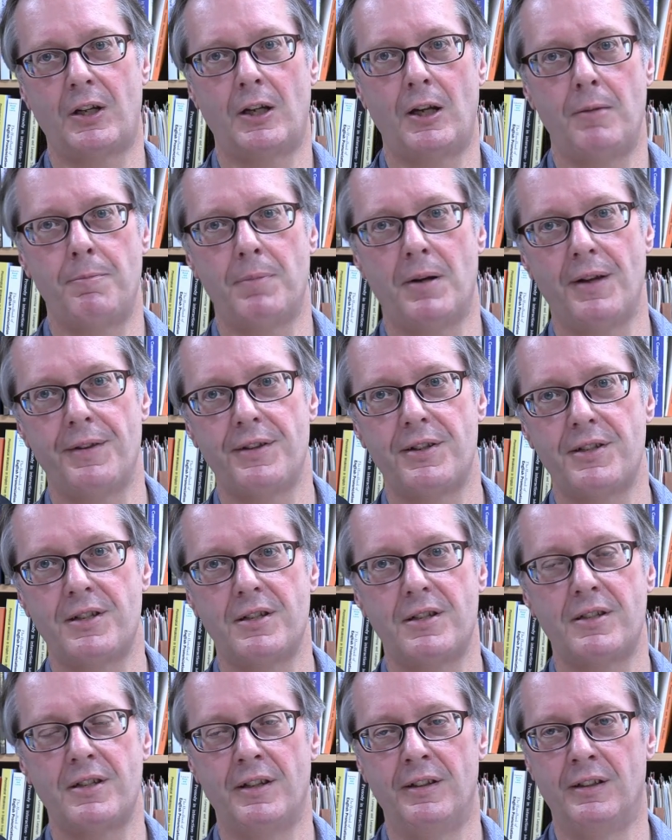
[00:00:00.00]

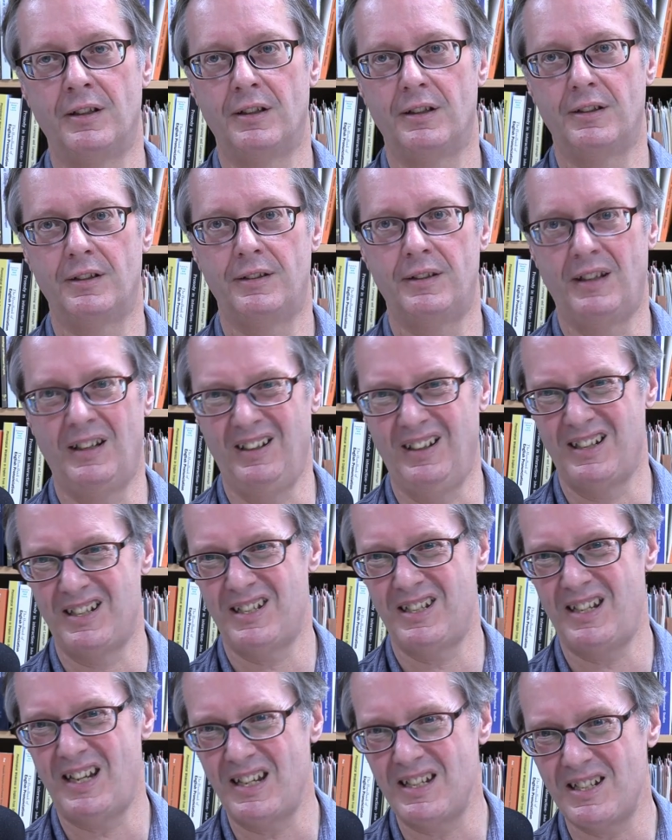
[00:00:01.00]
hypothesis and then
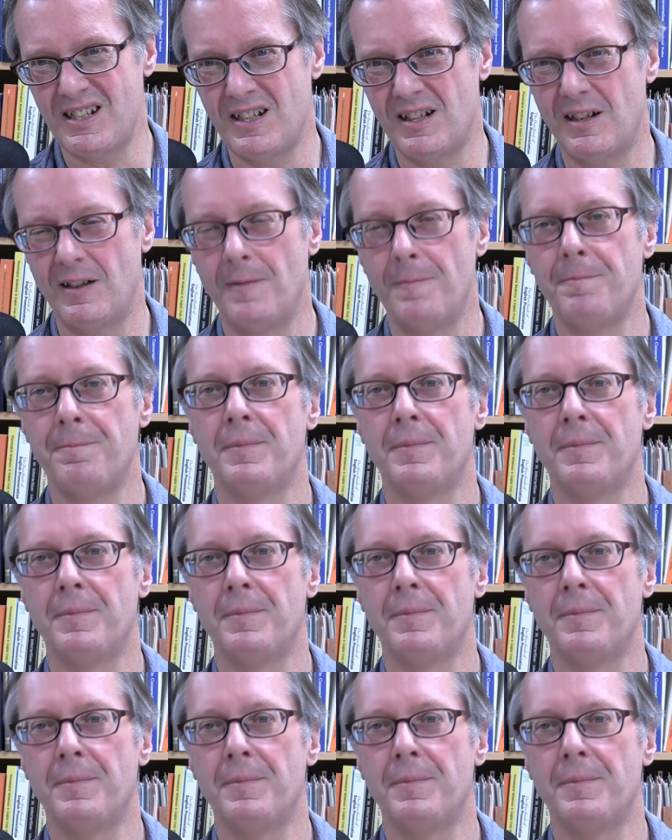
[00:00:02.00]
let's test it